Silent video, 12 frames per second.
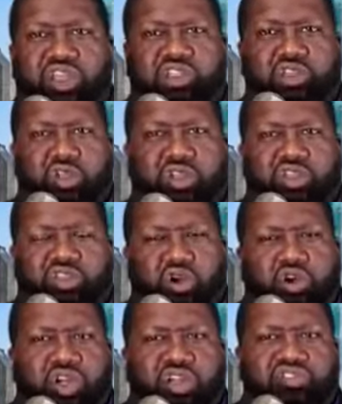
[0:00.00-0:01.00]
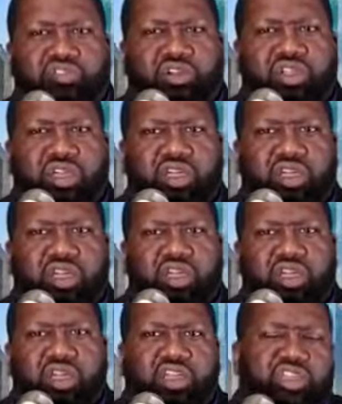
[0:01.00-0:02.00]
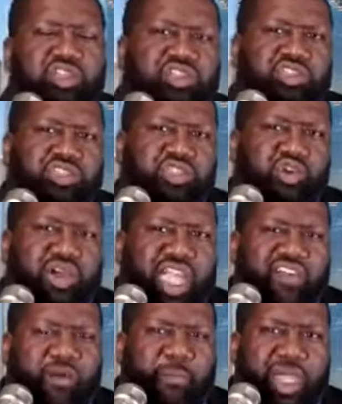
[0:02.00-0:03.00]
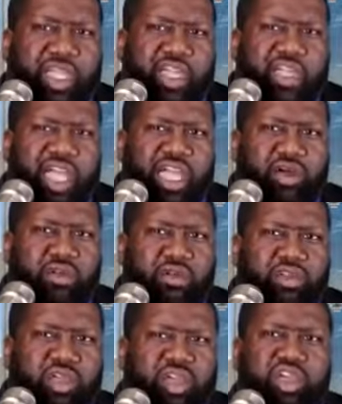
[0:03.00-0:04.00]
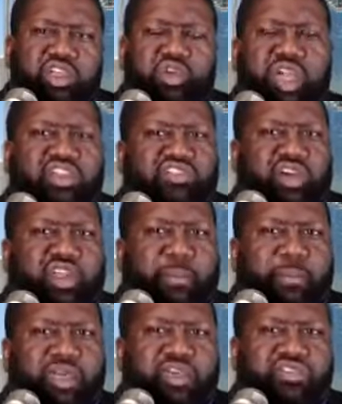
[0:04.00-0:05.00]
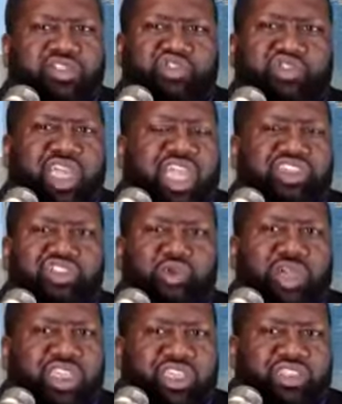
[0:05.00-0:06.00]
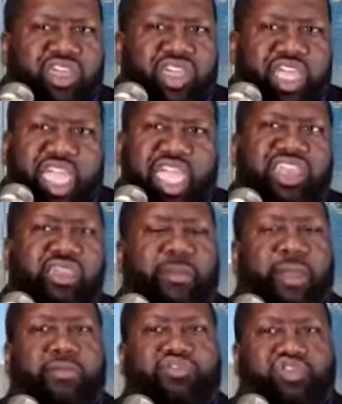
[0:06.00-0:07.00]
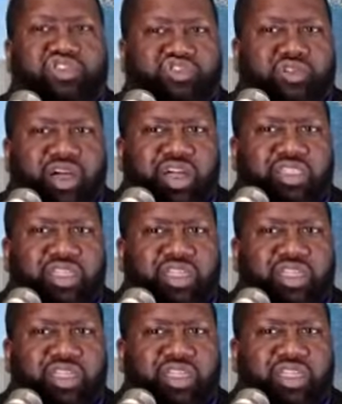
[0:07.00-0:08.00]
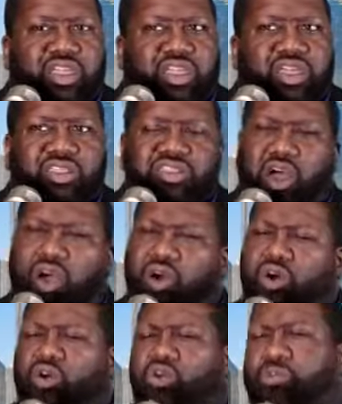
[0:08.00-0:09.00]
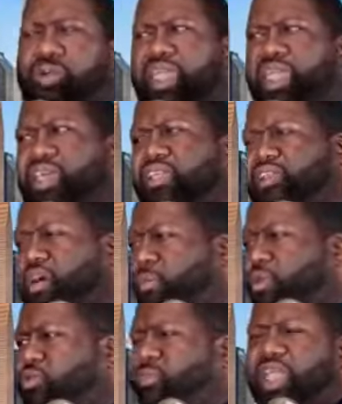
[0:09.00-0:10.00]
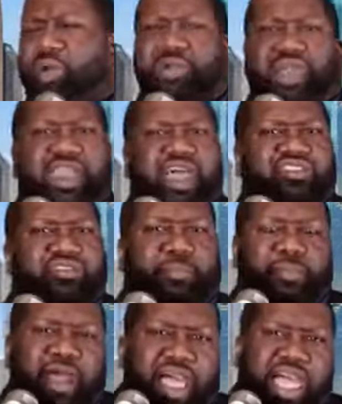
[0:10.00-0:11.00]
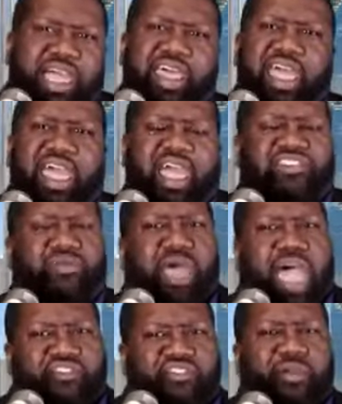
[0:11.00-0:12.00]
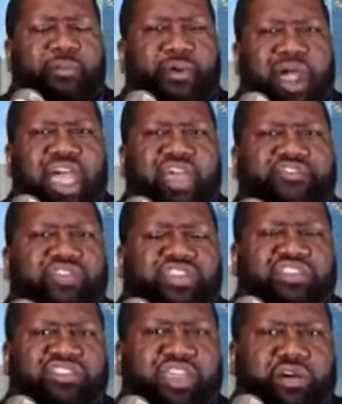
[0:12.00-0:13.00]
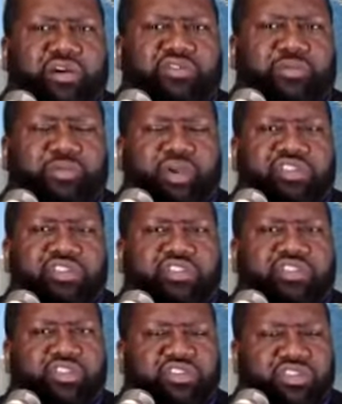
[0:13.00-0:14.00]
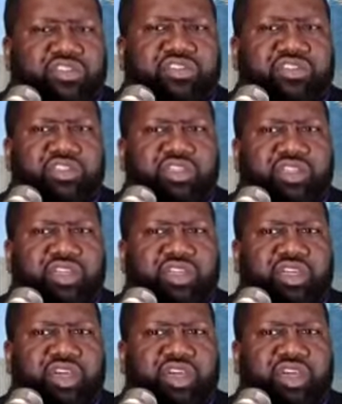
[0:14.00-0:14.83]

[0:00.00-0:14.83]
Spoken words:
own it in your country, you can't have a bank account, you can't start a business, you can't do anything, and the people treat you ugly? No, man. Come on, man. We got to have some pride. Have some African pride for yourself, brothers and sisters.